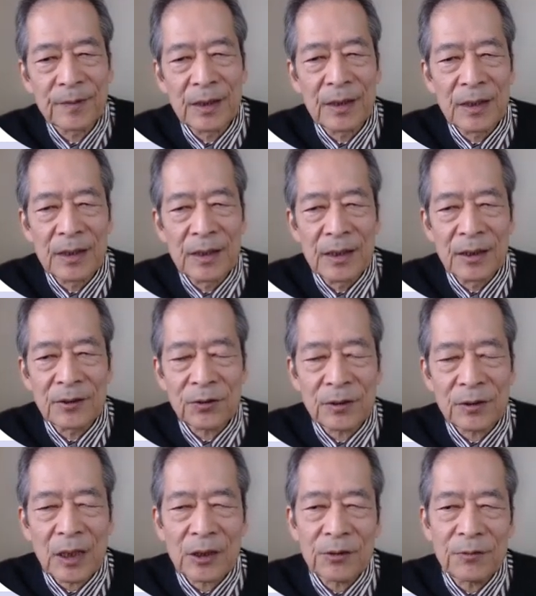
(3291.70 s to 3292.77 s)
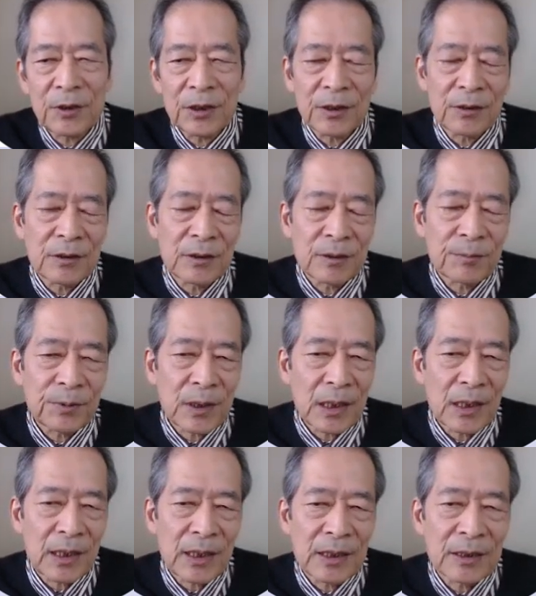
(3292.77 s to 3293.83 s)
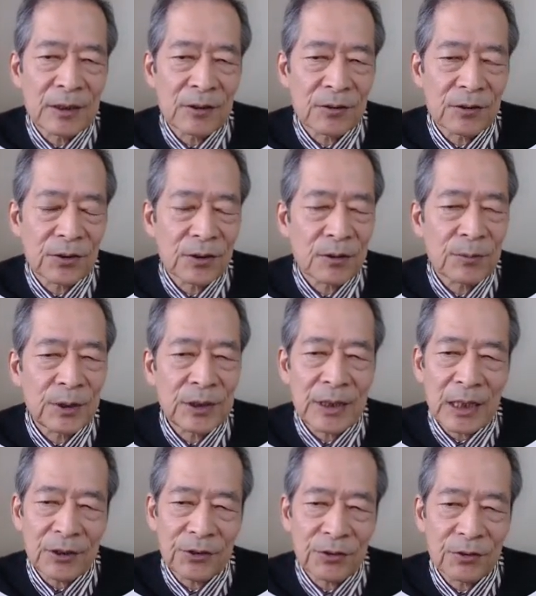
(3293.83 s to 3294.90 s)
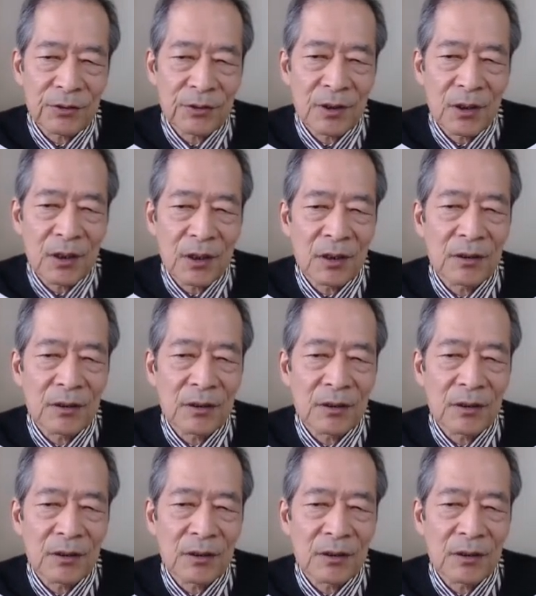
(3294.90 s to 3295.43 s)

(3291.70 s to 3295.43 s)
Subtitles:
so that we can apply the notion of induction on